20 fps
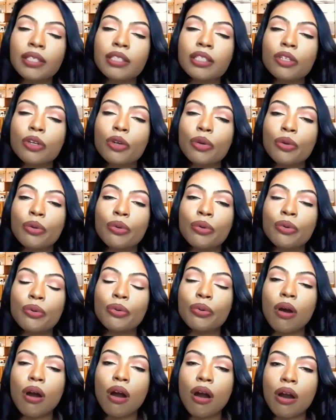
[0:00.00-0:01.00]
who
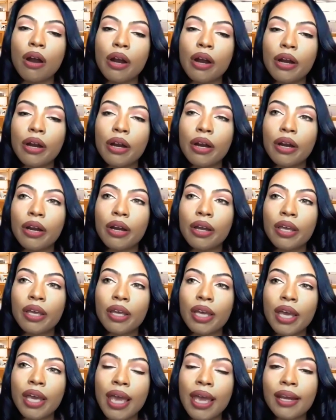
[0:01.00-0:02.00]
are
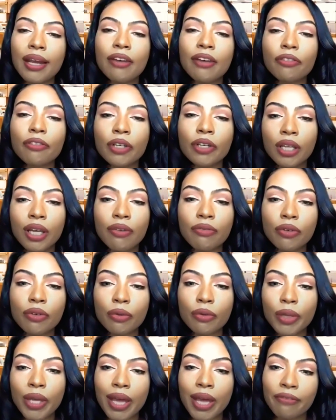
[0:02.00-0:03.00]
at every level.
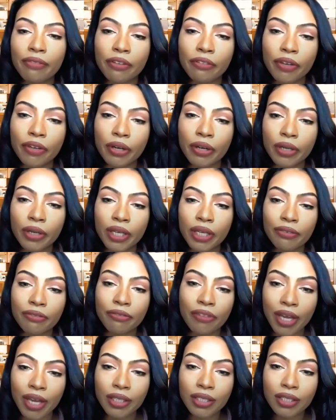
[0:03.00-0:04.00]
We have the very
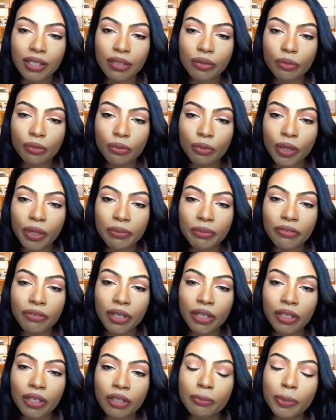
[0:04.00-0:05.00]
advanced web
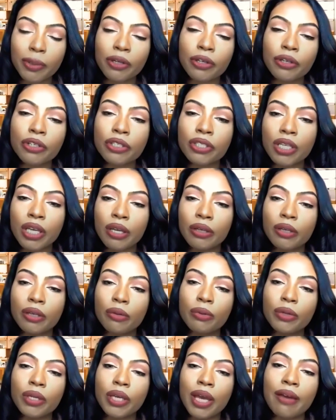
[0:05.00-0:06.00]
developers, and then
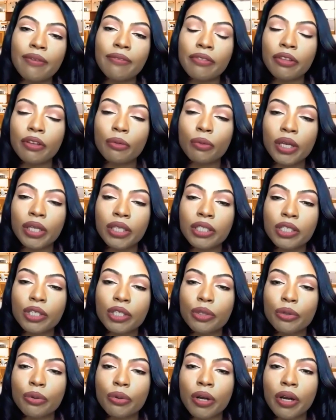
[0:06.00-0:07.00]
we have the ones
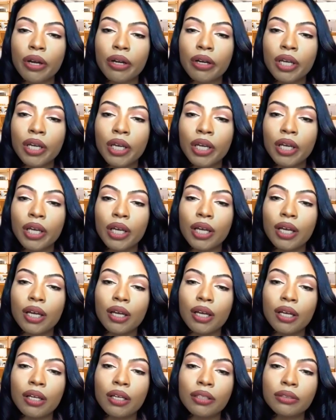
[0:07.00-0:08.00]
who are
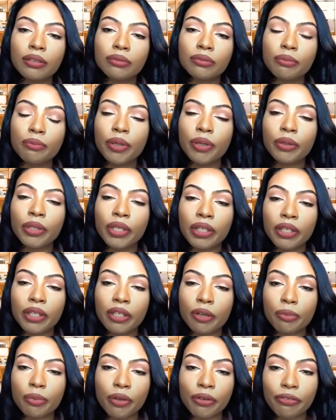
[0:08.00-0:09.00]
building their
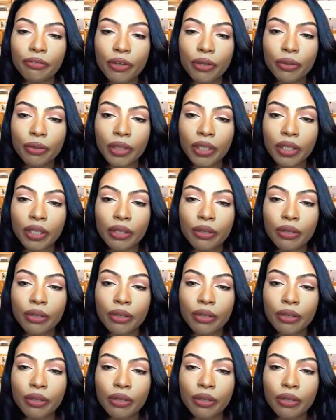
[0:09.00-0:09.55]
portfolio.